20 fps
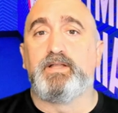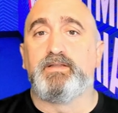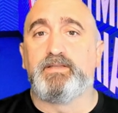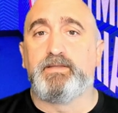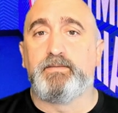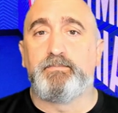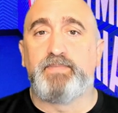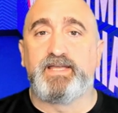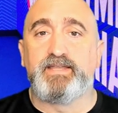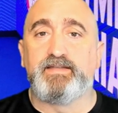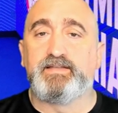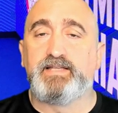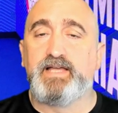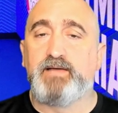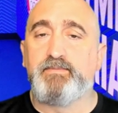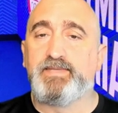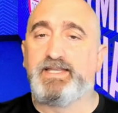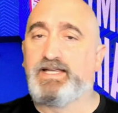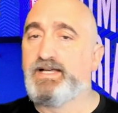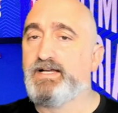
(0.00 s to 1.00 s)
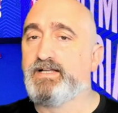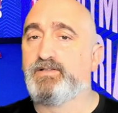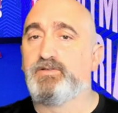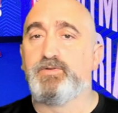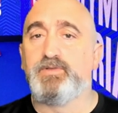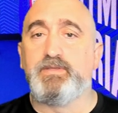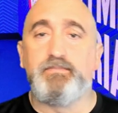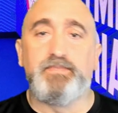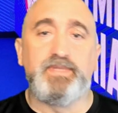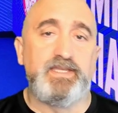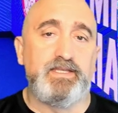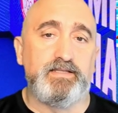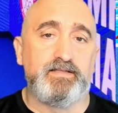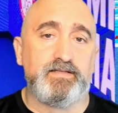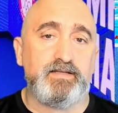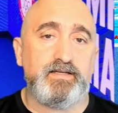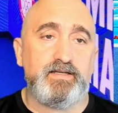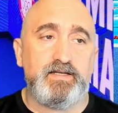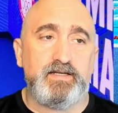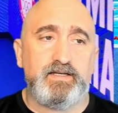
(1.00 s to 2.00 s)
that by the time they got to the meet,
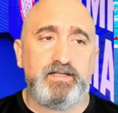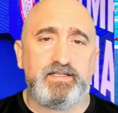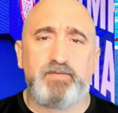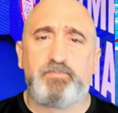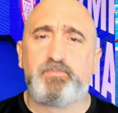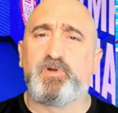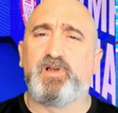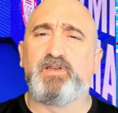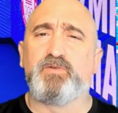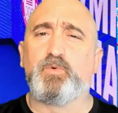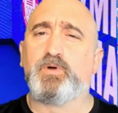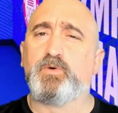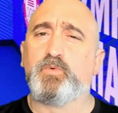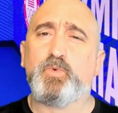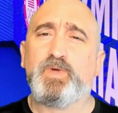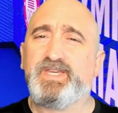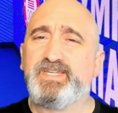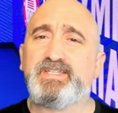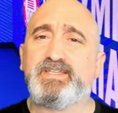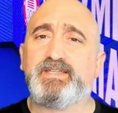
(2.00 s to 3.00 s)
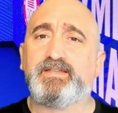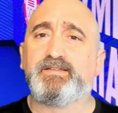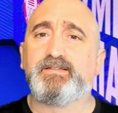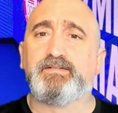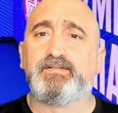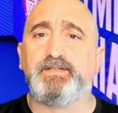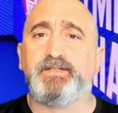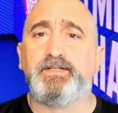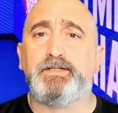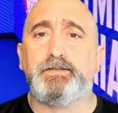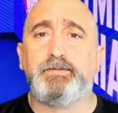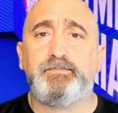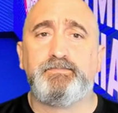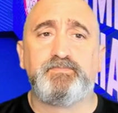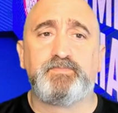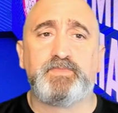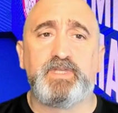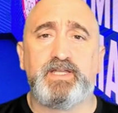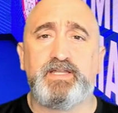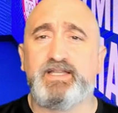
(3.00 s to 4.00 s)
they probably were wasted, you know,
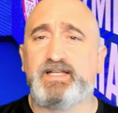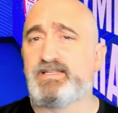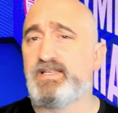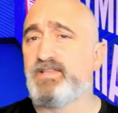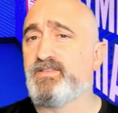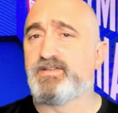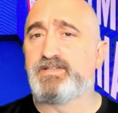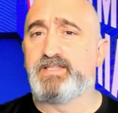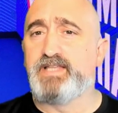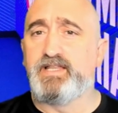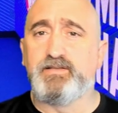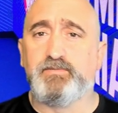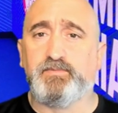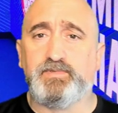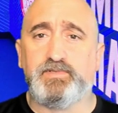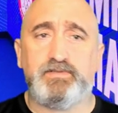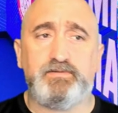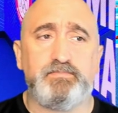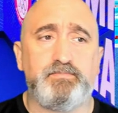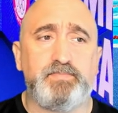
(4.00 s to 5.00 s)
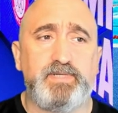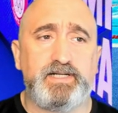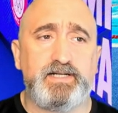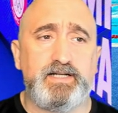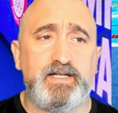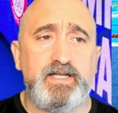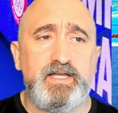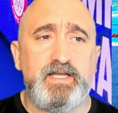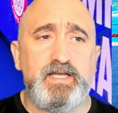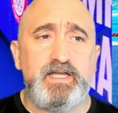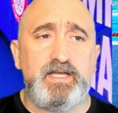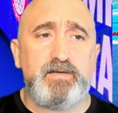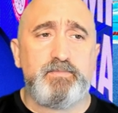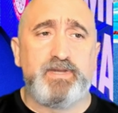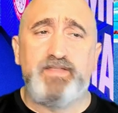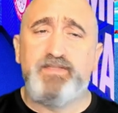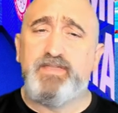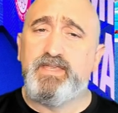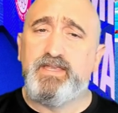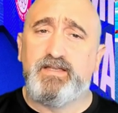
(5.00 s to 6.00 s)
and that's understandable. But I
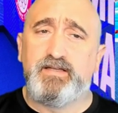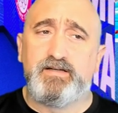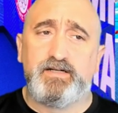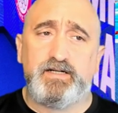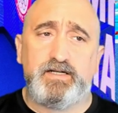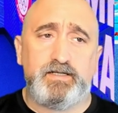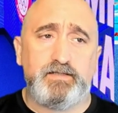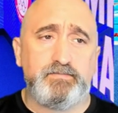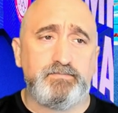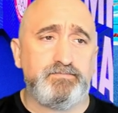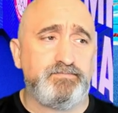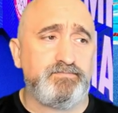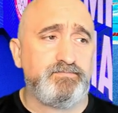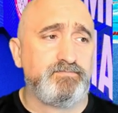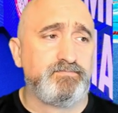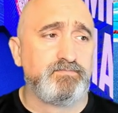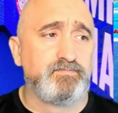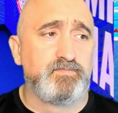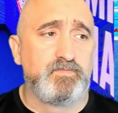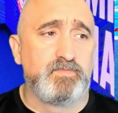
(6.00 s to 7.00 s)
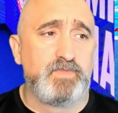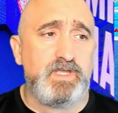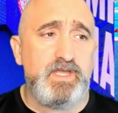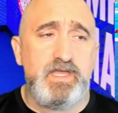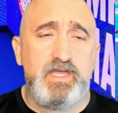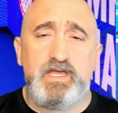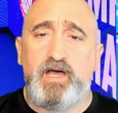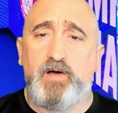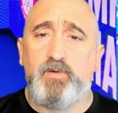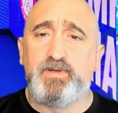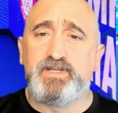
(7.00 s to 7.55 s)
think I want to